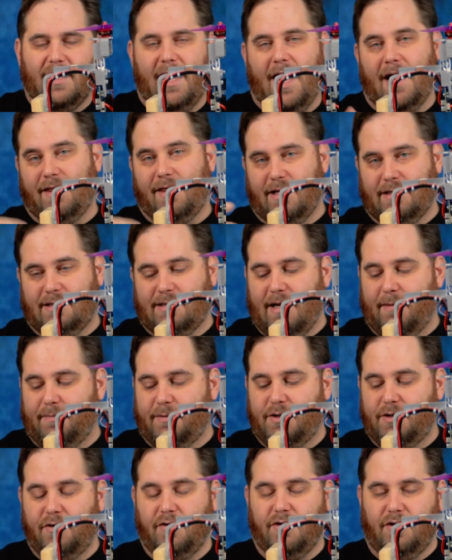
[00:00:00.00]
And then
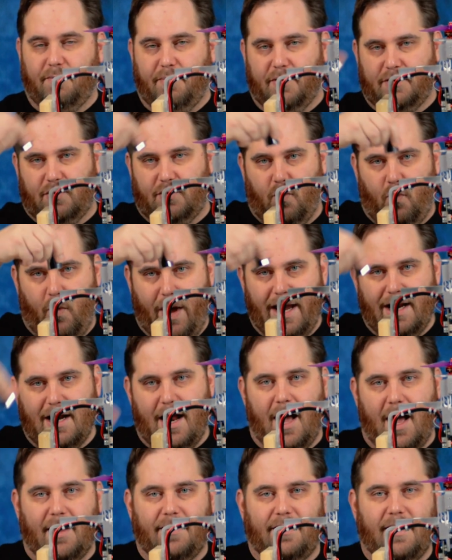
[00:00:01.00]
step two, you put the weight
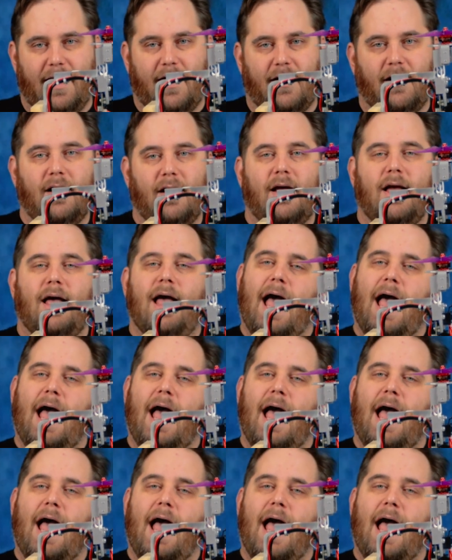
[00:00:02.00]
on there